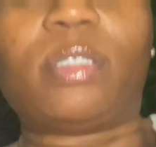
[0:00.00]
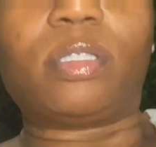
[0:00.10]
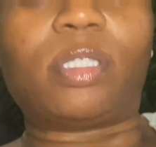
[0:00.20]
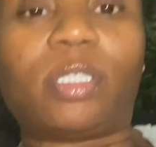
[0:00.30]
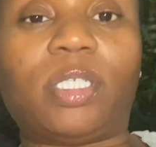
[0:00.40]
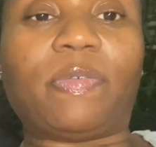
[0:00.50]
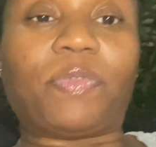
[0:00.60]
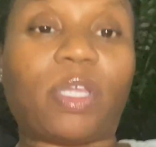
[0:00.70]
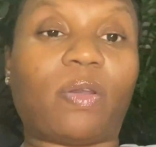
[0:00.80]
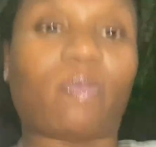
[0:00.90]
See if
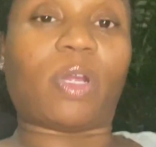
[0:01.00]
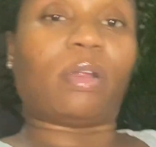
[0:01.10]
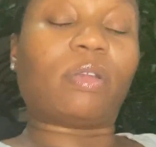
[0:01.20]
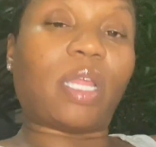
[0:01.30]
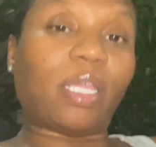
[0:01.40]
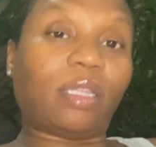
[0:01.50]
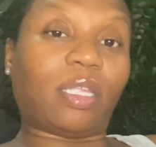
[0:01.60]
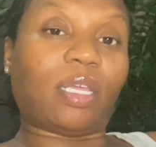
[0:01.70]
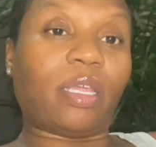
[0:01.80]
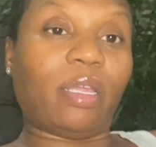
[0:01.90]
that work like
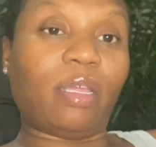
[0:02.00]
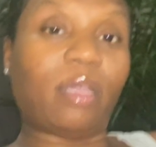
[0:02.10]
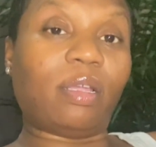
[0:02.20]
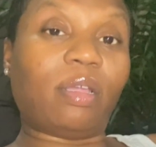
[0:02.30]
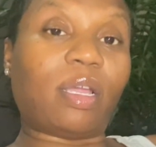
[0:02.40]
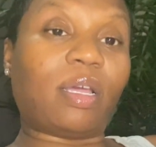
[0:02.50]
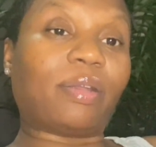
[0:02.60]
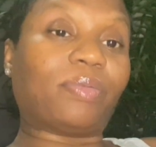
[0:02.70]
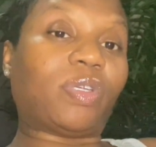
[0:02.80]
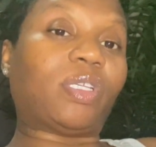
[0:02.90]
that. I
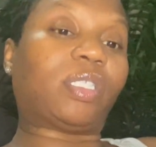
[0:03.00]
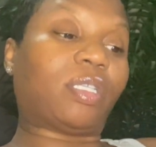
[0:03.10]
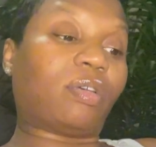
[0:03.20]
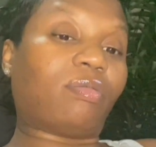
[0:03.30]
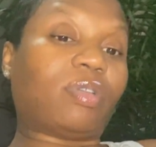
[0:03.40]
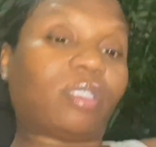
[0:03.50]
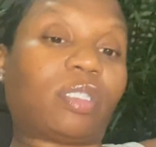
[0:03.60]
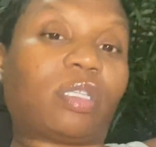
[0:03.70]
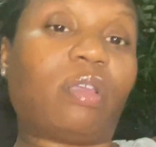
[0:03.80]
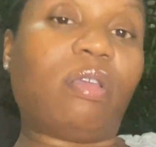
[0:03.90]
don't think so because
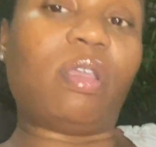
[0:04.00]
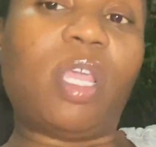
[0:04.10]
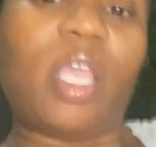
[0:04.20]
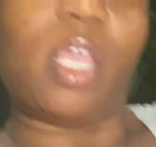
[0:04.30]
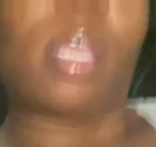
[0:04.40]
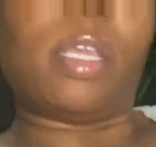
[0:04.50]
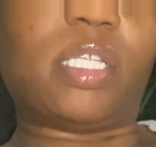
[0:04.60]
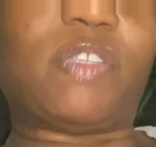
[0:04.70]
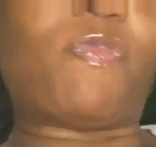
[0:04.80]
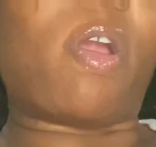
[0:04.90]

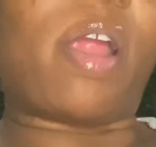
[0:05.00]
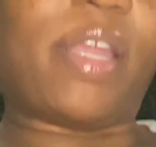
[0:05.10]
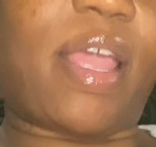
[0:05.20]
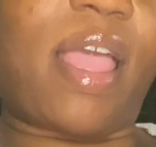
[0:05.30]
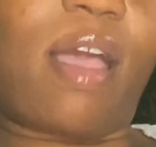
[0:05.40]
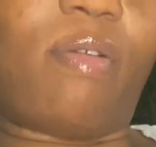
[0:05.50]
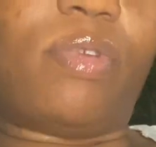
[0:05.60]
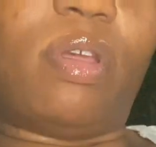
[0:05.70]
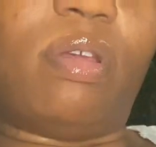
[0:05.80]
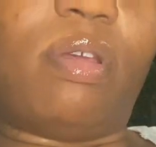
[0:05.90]
it's far down.